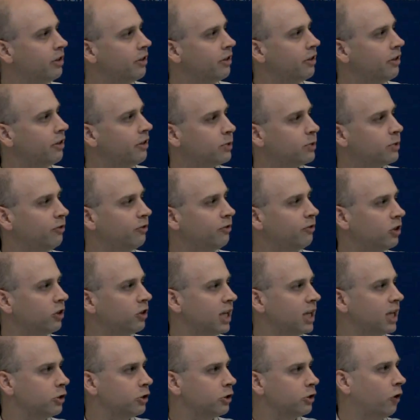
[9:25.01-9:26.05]
the things we've looked
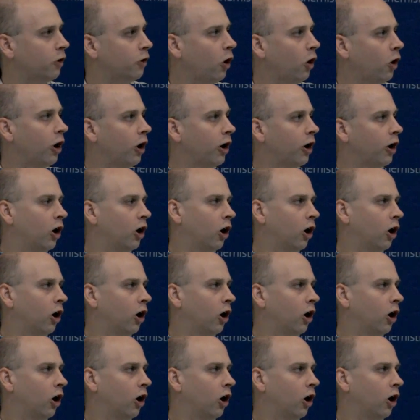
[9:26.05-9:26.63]
at so far